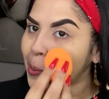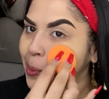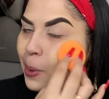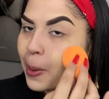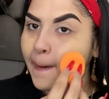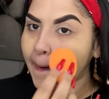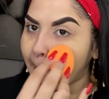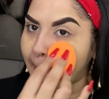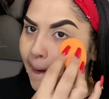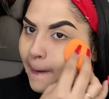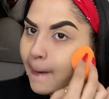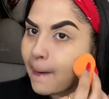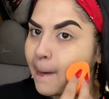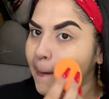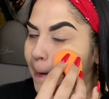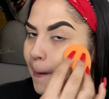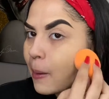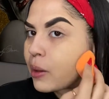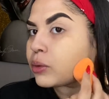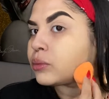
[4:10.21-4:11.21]
and it also
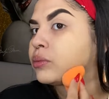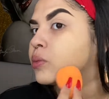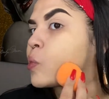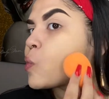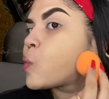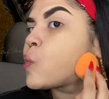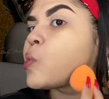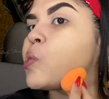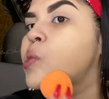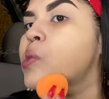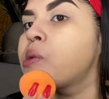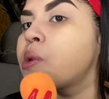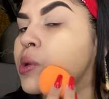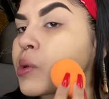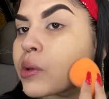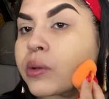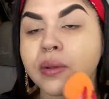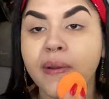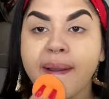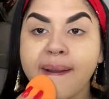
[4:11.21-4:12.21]
helps to remove any
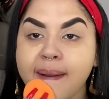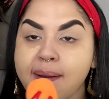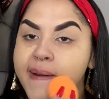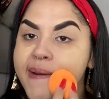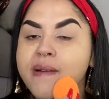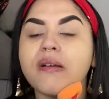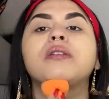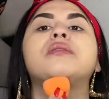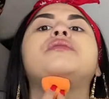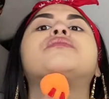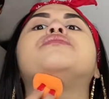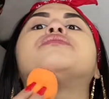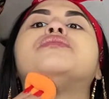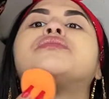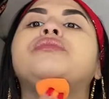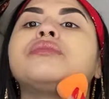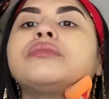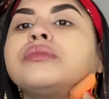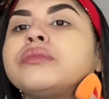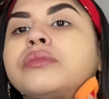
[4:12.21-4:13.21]
excess product I may
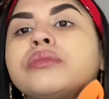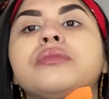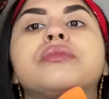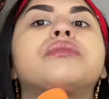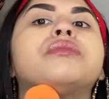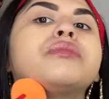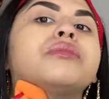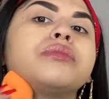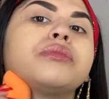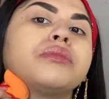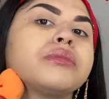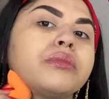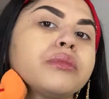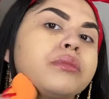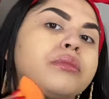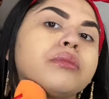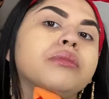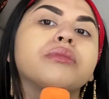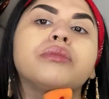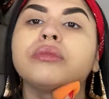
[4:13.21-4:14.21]
not need on the skin.